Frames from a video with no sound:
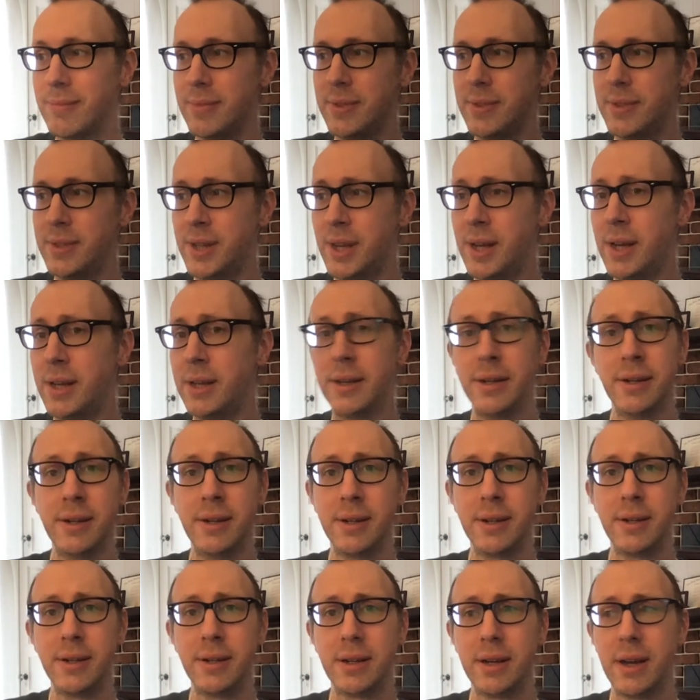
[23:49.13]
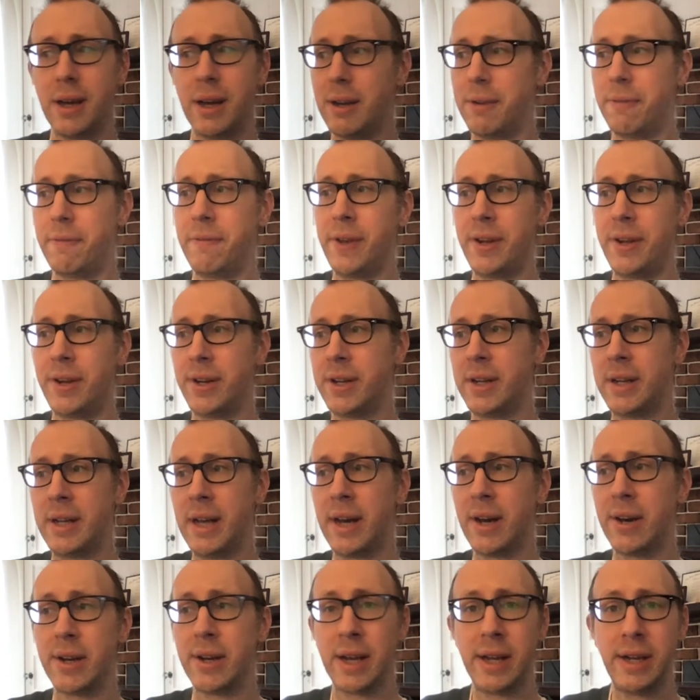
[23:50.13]
done. I'd have figured it
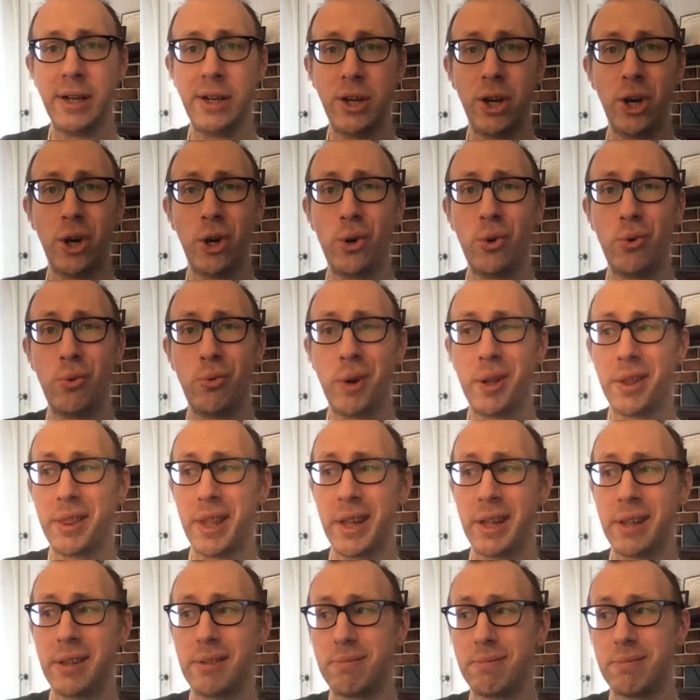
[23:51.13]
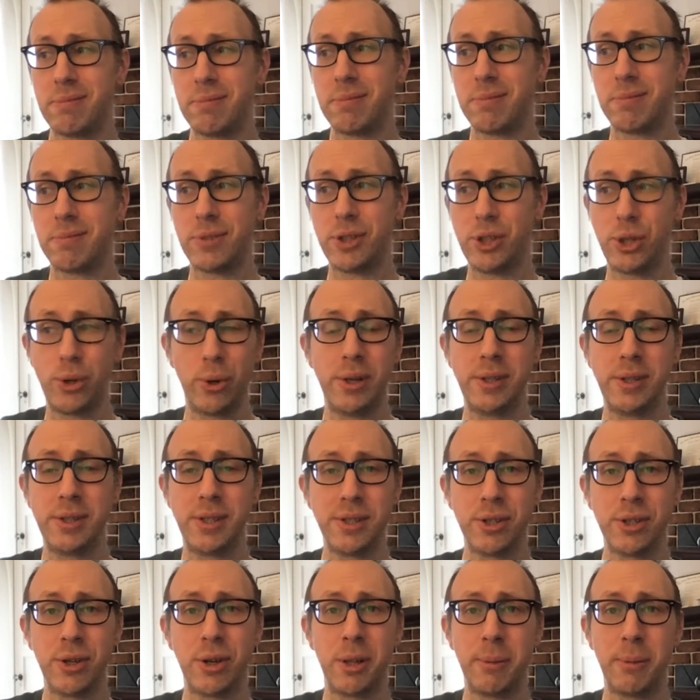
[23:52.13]
out. I know what that choice
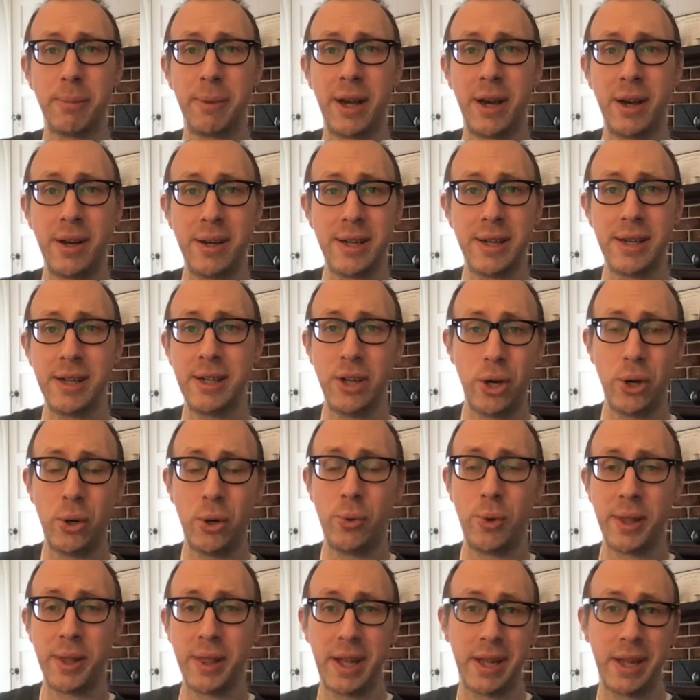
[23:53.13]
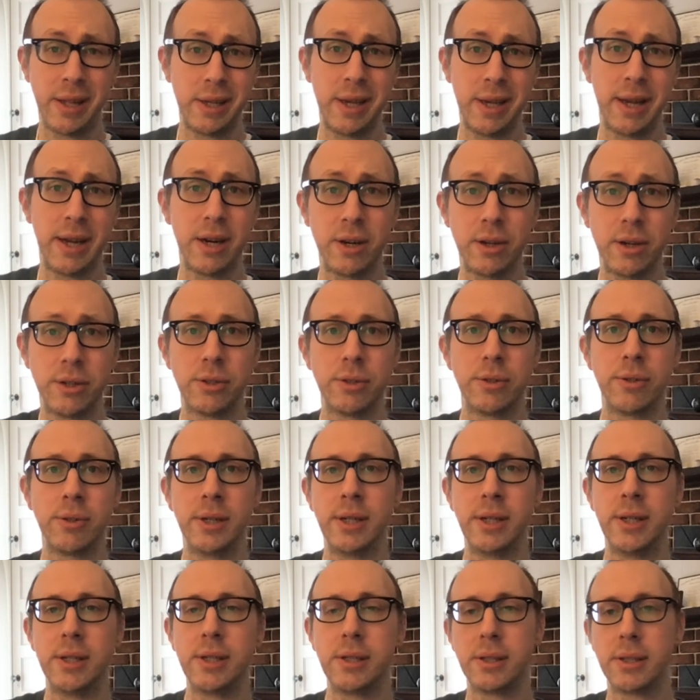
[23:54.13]
is all about. I know what that character
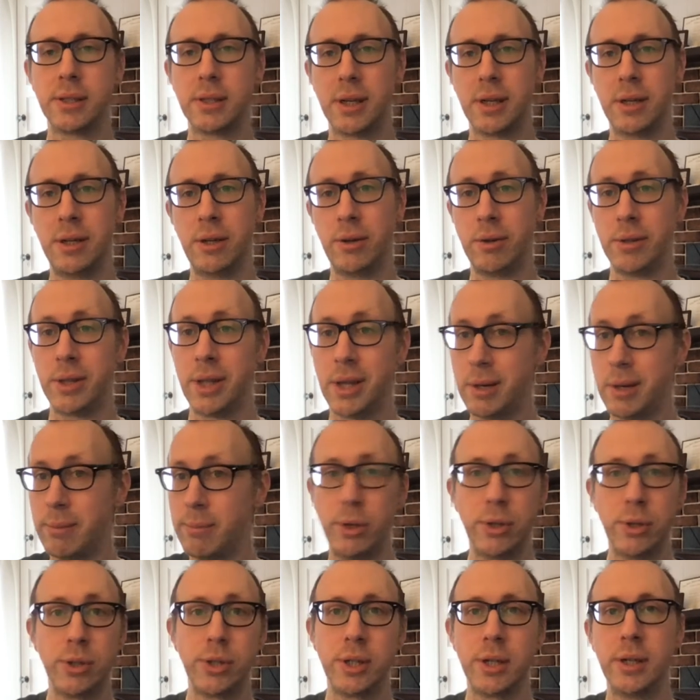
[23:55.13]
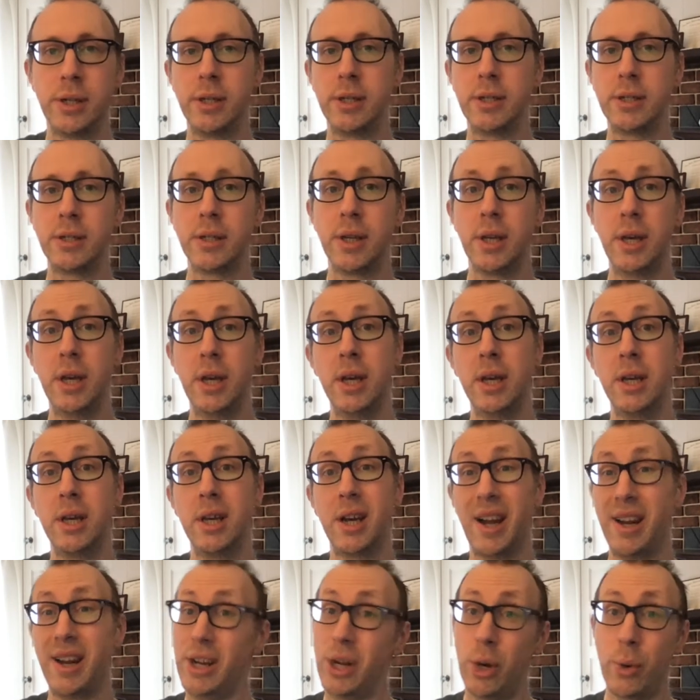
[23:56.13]
is. I know what that emotion is.
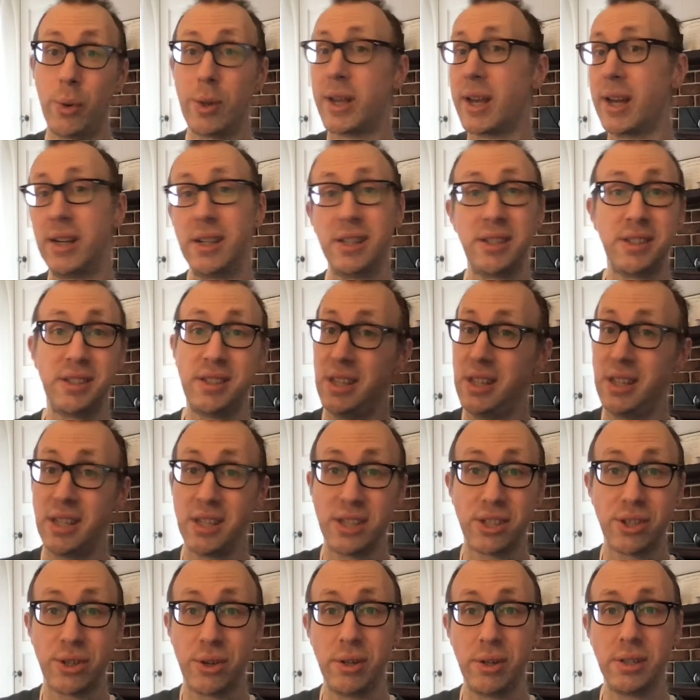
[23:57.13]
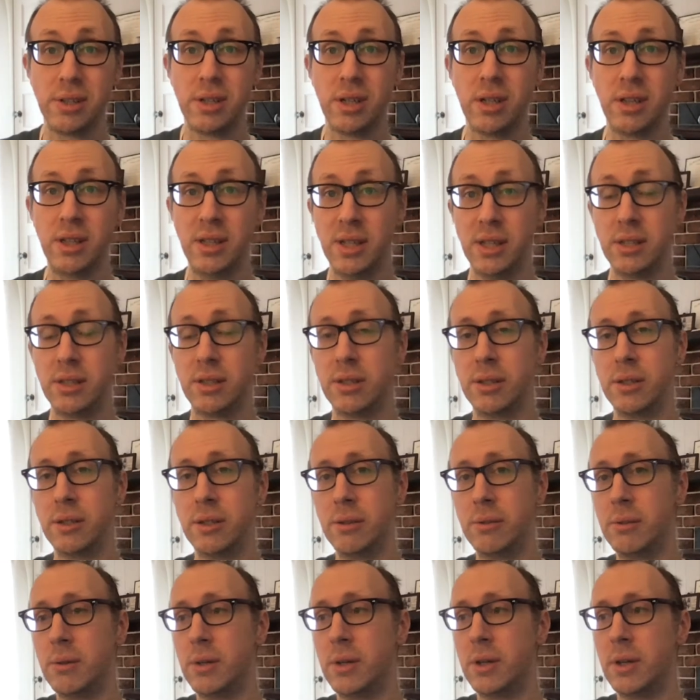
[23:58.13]
I know what kind of scene it's going to lead
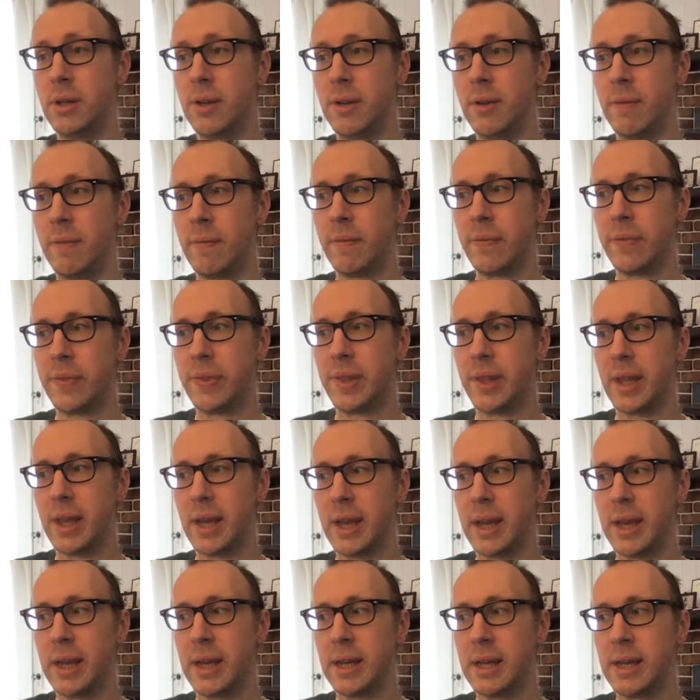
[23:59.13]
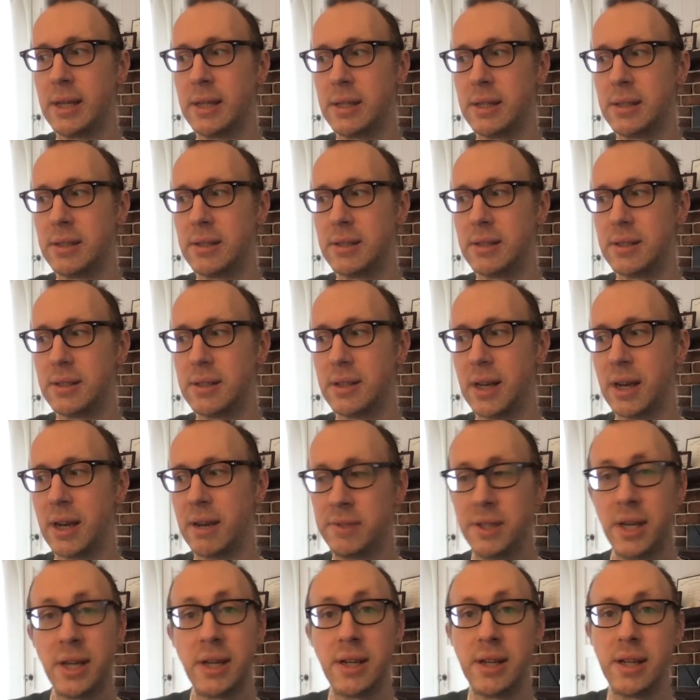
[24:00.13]
to. And I've
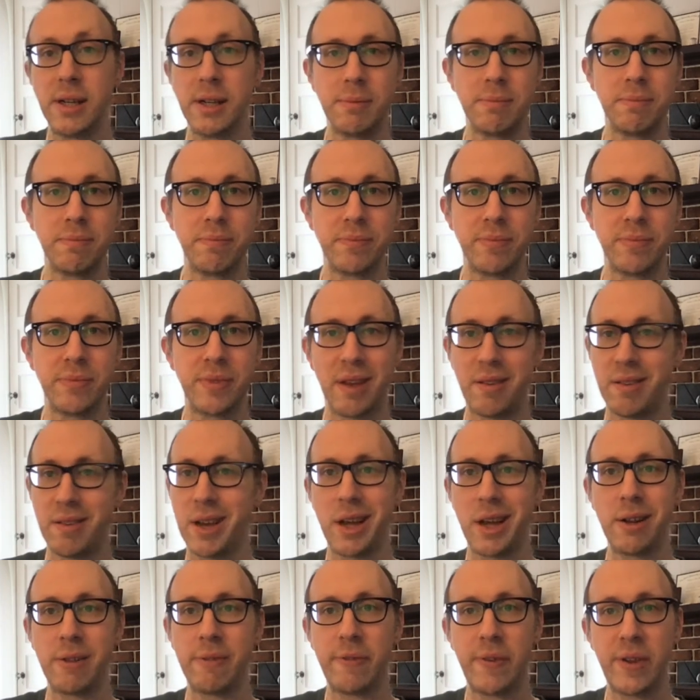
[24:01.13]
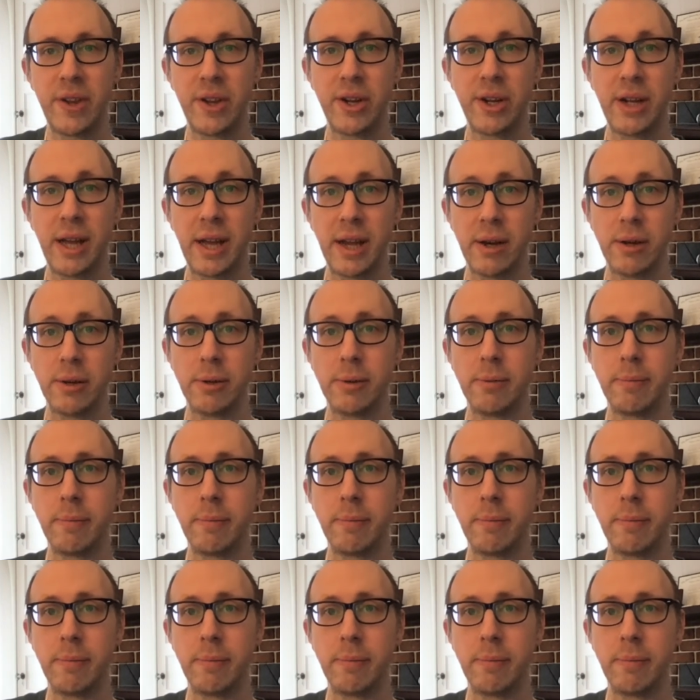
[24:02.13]
done it. I've got it figured out.